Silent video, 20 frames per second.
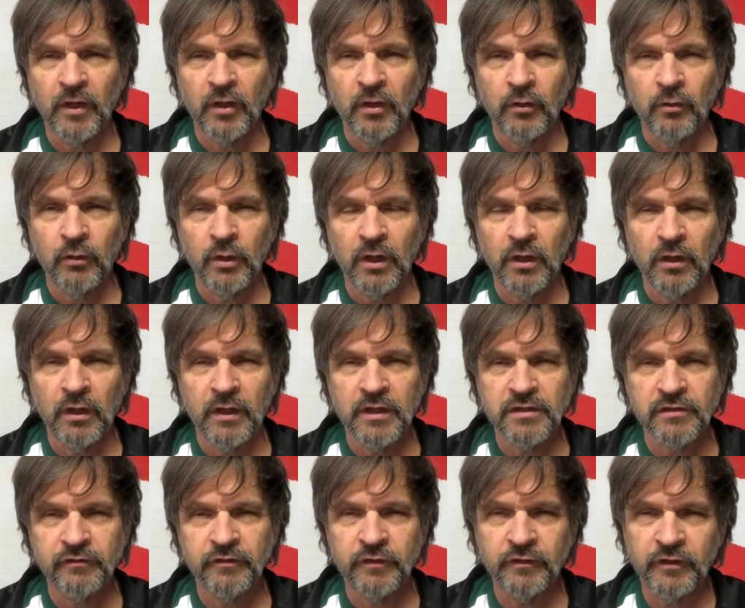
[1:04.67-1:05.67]
Well, as a
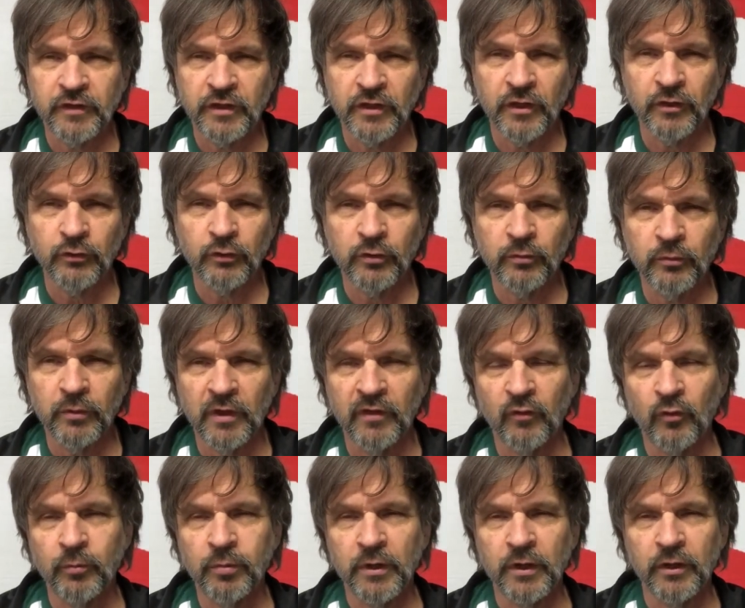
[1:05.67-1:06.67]
1,500 level
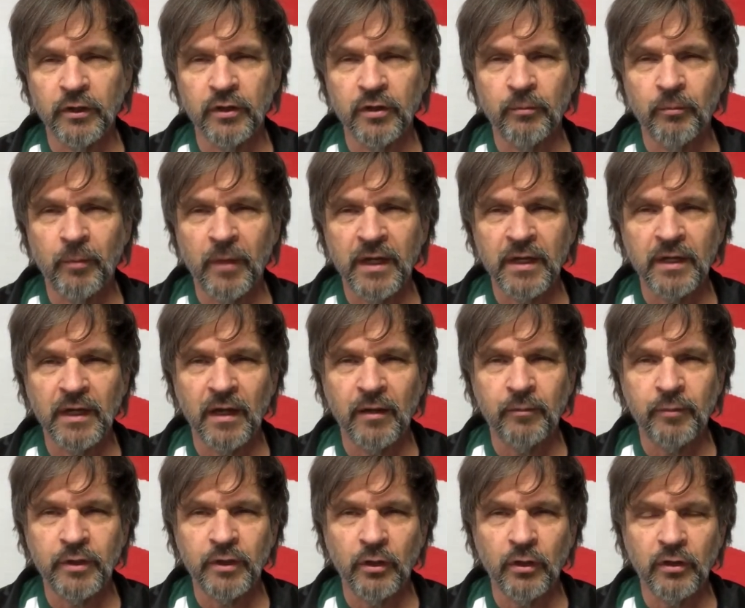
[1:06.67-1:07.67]
player, you may not
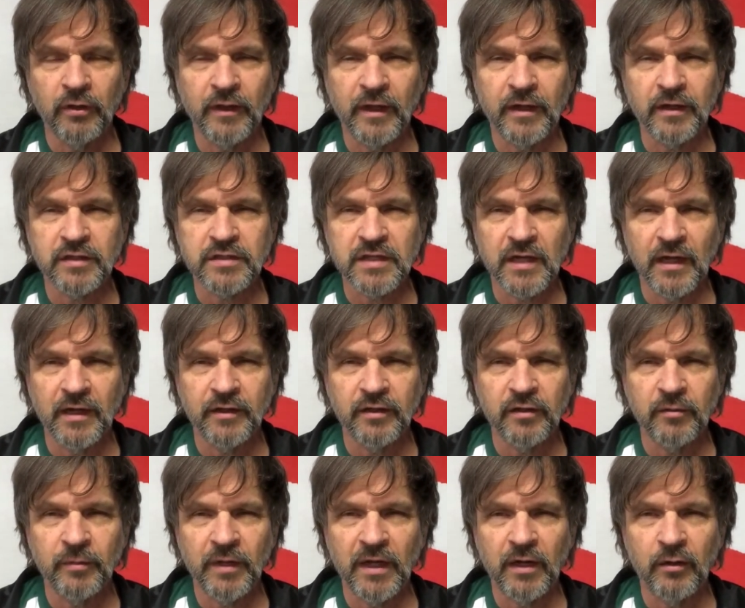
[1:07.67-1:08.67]
be all that excited
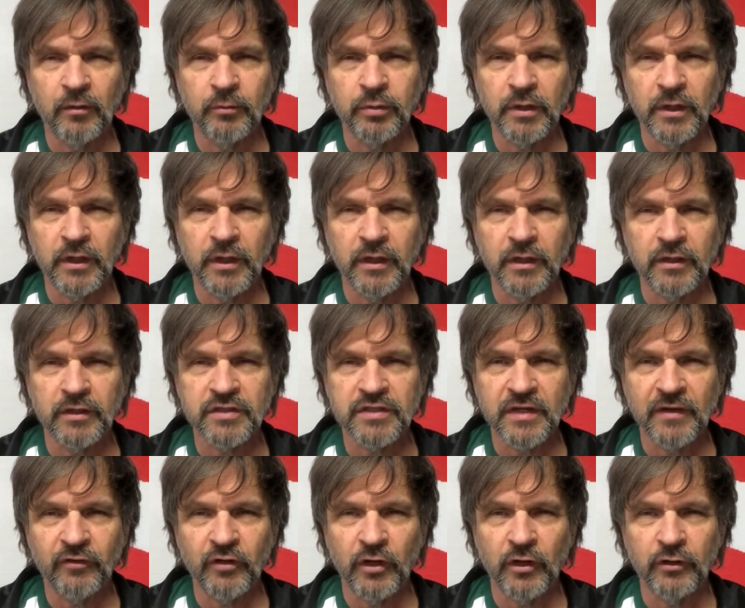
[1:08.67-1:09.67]
about playing a
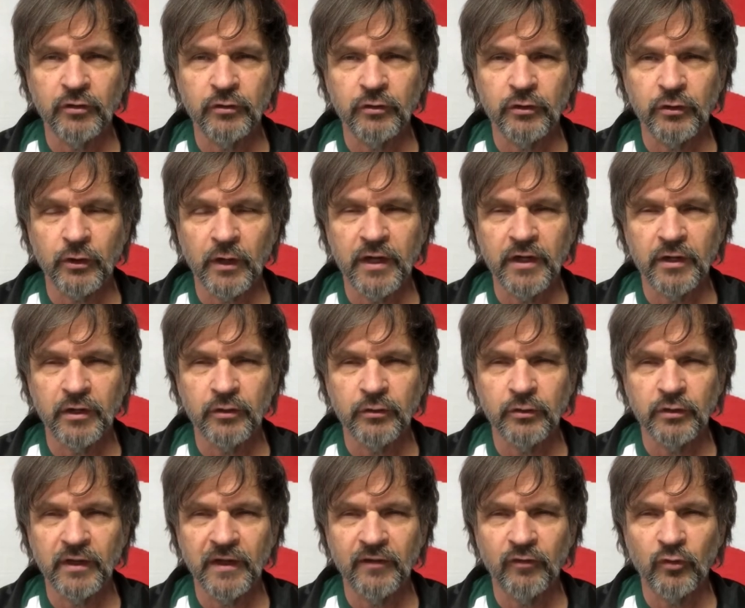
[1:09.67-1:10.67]
700 or
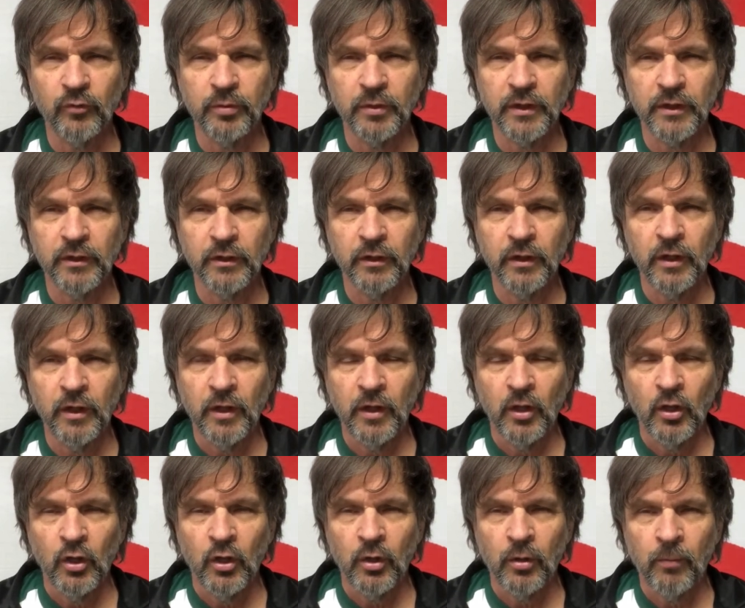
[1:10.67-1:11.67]
800 level player,
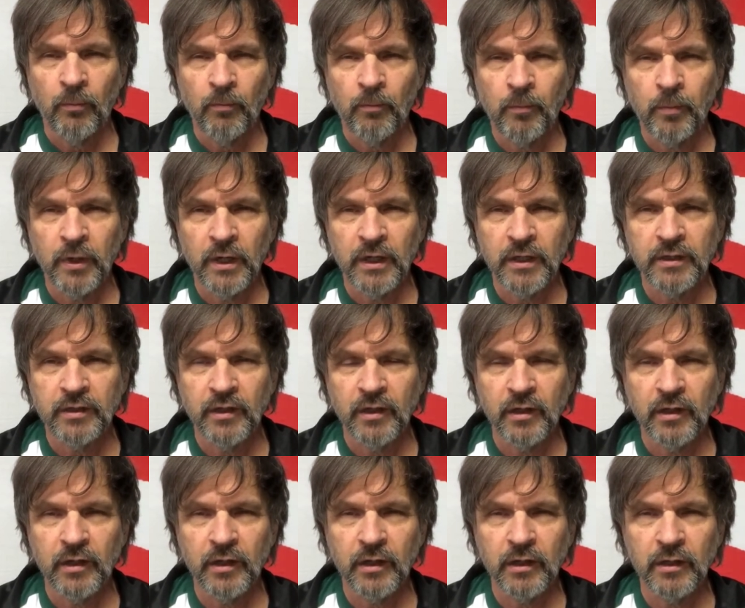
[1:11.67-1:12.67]
but
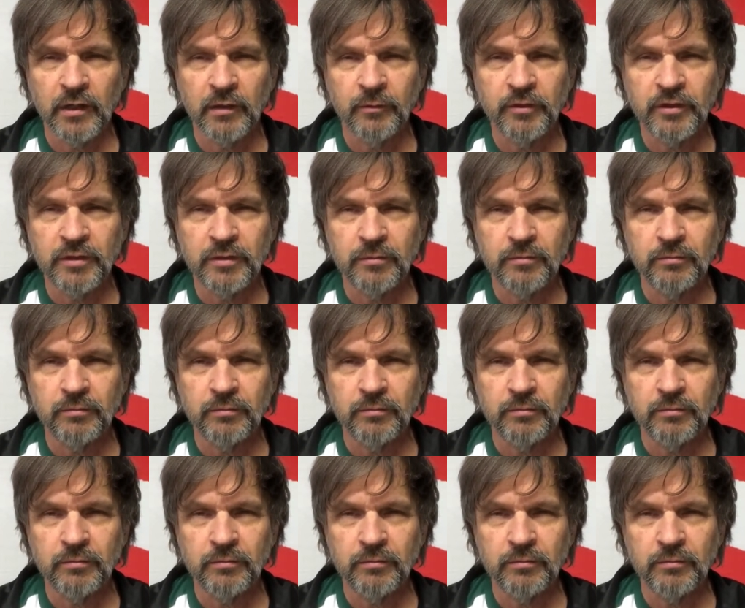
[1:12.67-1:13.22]
let me